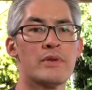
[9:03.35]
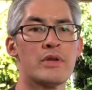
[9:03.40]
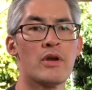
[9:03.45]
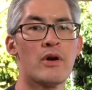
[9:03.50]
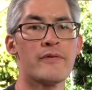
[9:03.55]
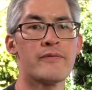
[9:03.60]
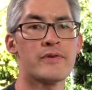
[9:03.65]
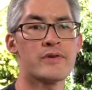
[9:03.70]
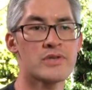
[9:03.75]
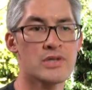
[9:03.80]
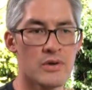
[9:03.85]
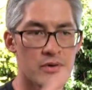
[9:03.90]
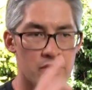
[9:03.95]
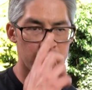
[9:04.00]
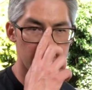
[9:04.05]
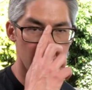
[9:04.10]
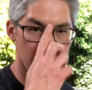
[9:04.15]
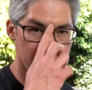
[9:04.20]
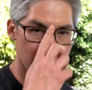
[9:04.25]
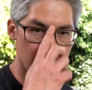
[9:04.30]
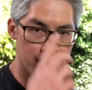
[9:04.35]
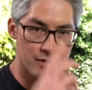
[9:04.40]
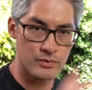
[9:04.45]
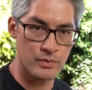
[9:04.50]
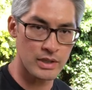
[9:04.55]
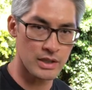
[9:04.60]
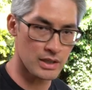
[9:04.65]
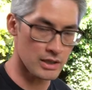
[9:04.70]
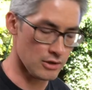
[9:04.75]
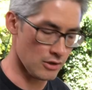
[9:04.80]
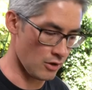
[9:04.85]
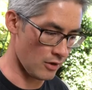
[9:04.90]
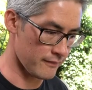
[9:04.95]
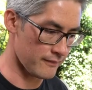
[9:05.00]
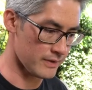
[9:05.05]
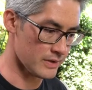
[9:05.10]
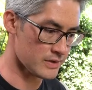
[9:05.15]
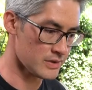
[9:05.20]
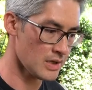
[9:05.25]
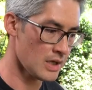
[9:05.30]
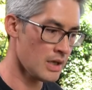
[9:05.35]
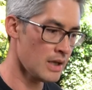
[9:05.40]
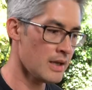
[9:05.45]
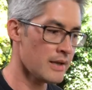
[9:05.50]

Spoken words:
in the office, so 5 days a week in an office.